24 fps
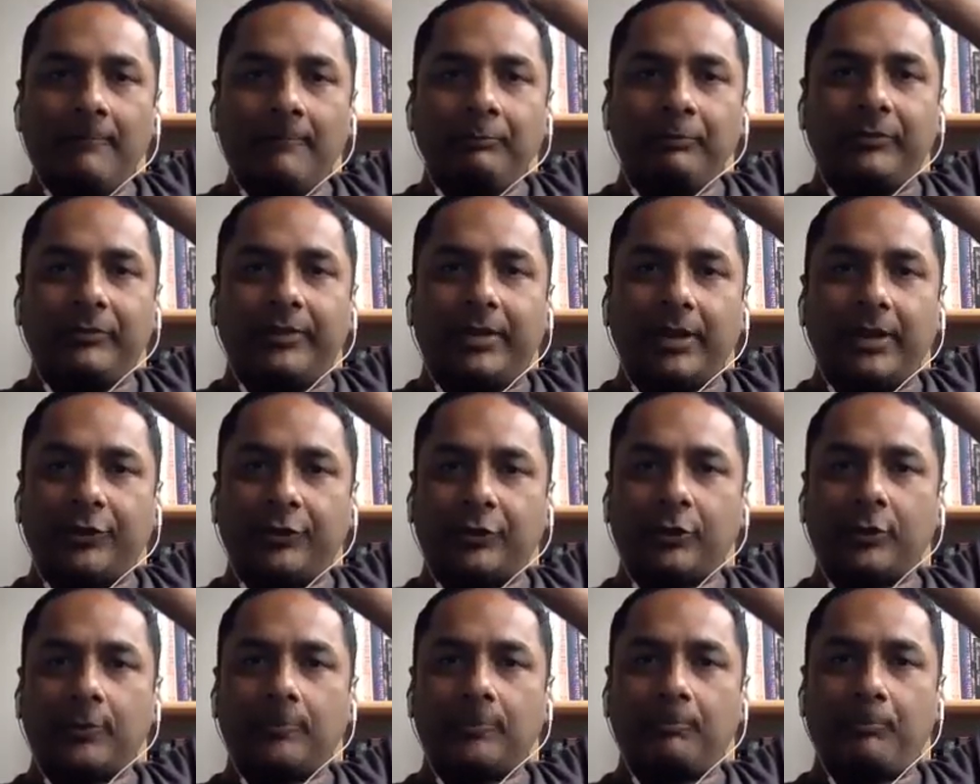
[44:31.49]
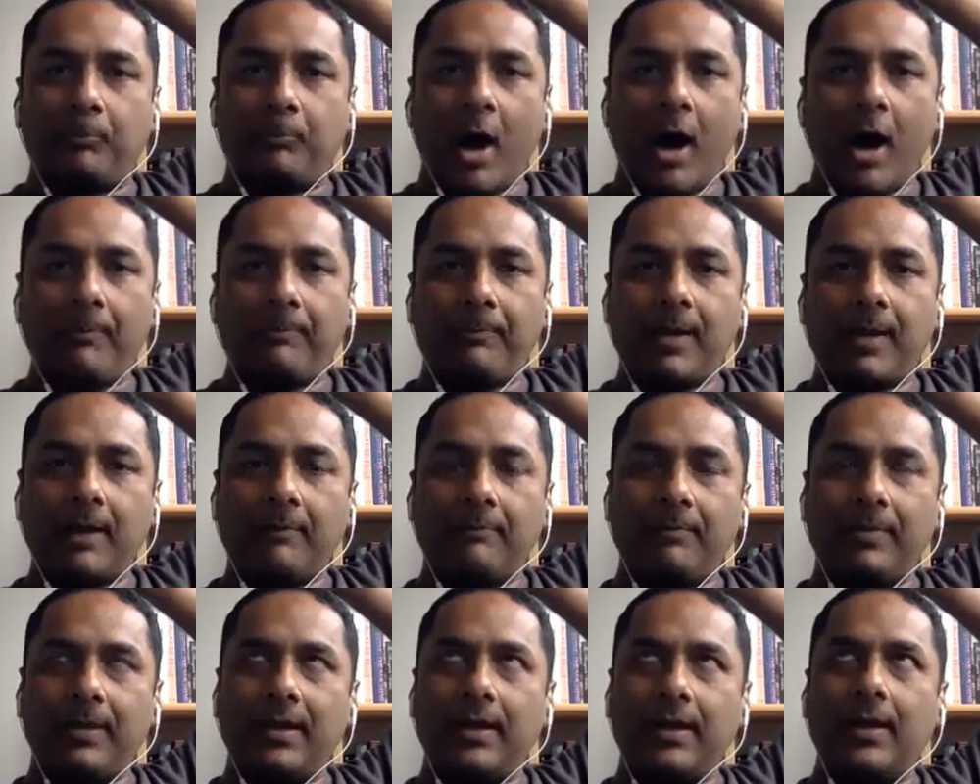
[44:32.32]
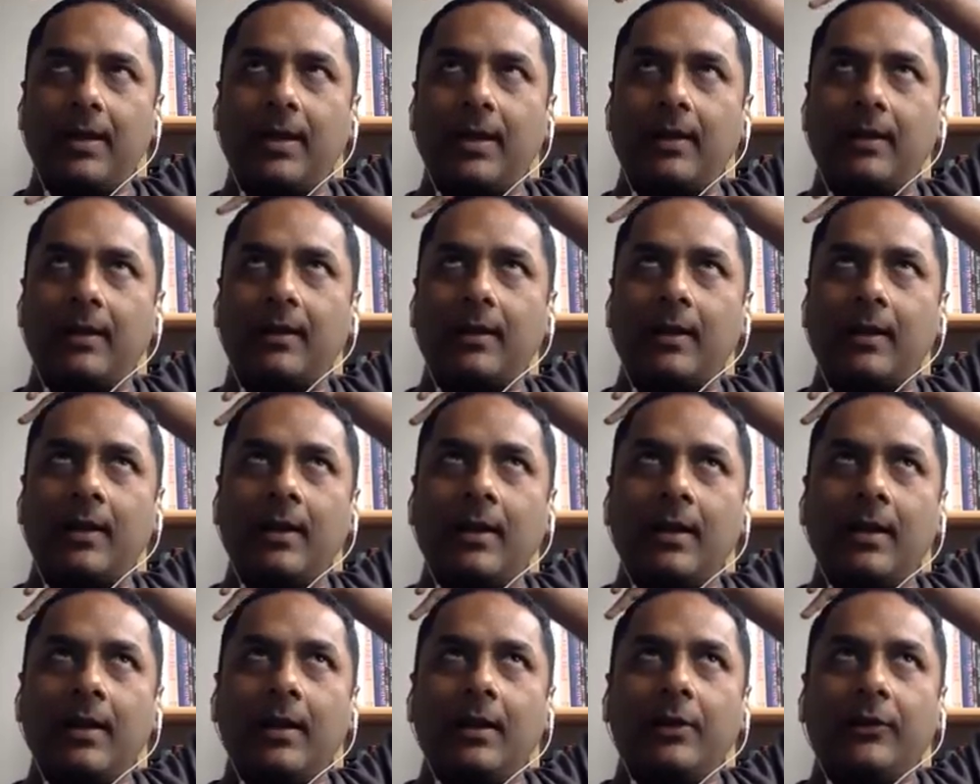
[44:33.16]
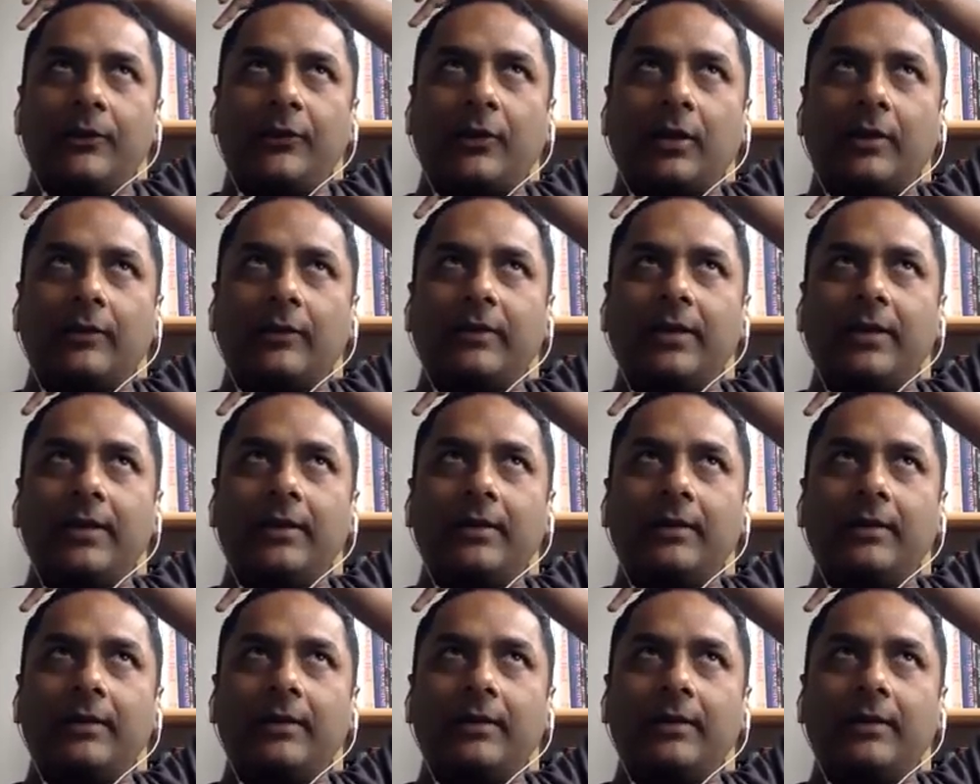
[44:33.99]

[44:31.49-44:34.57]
this should pop up in sort of